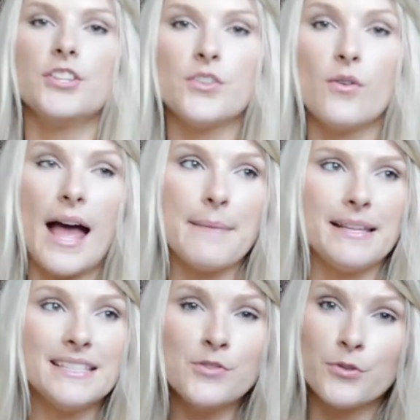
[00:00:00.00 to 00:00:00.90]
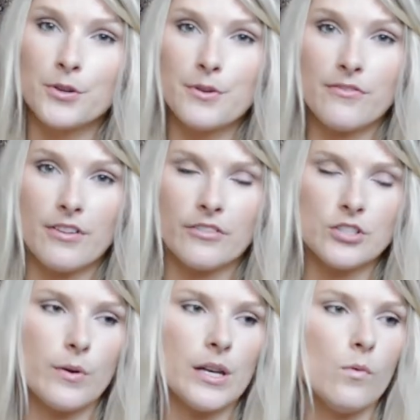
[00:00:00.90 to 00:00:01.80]
So I placed an order with Forever
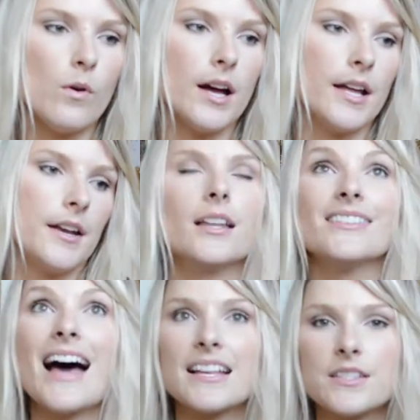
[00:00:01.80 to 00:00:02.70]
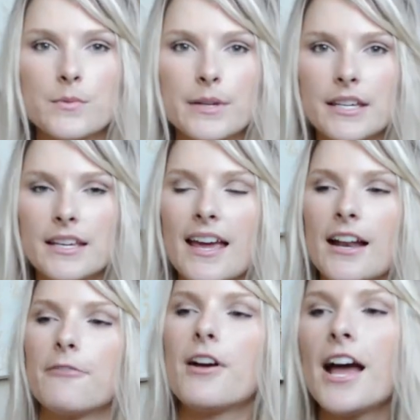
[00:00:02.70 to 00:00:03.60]
21 last week and
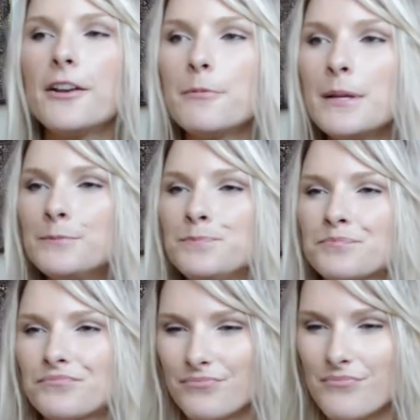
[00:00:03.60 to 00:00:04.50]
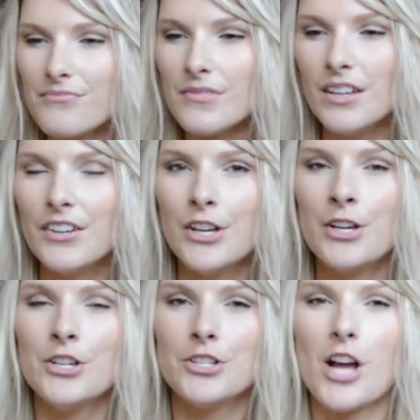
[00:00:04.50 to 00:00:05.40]
I've kind of been
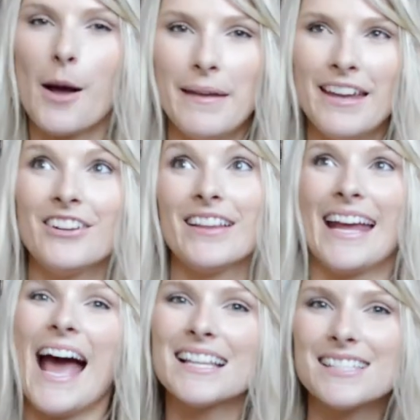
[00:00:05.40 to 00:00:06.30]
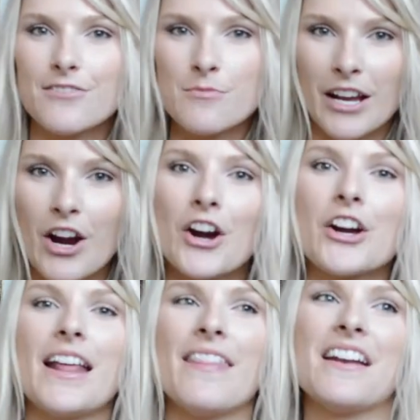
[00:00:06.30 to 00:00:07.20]
shopping and I'll like add stuff to my
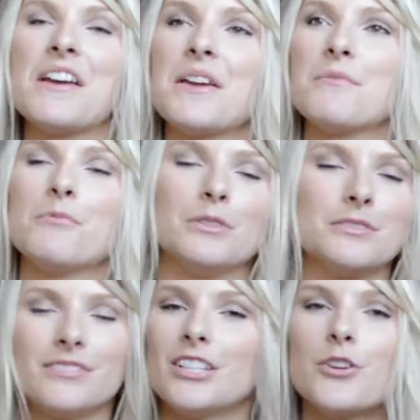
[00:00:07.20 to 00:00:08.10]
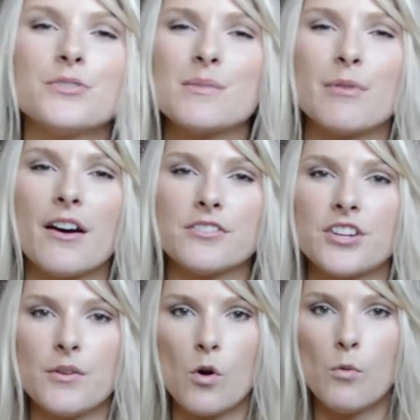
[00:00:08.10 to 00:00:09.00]
cart and then I will close the browser,
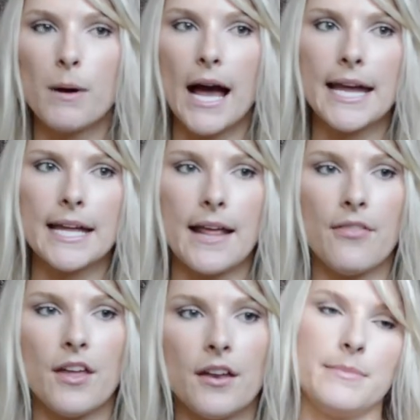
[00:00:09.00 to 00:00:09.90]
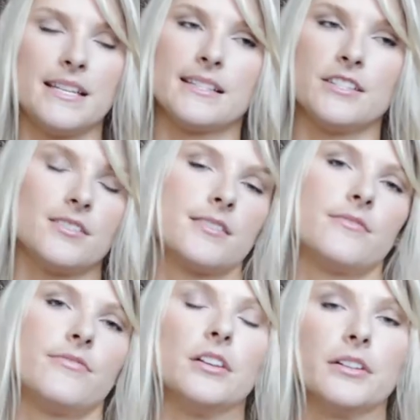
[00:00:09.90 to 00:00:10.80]
I won't buy it, and then because I just
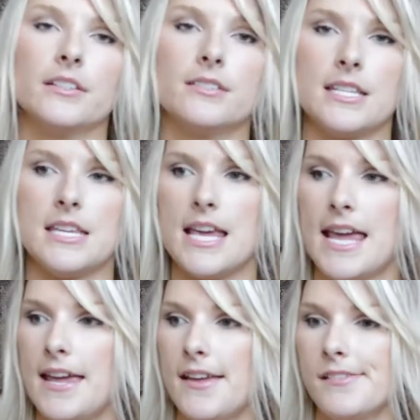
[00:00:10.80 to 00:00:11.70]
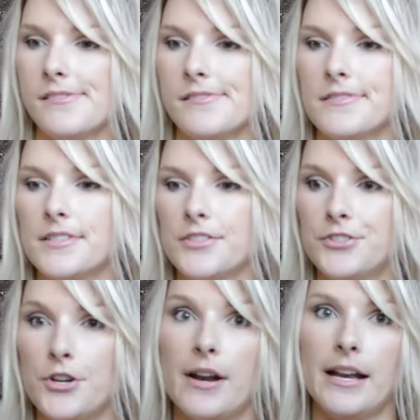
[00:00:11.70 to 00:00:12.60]
feel guilty and
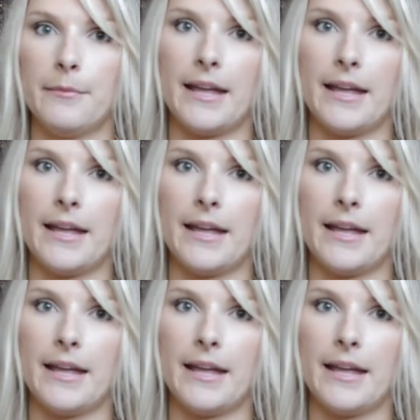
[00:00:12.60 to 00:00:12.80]
don't end up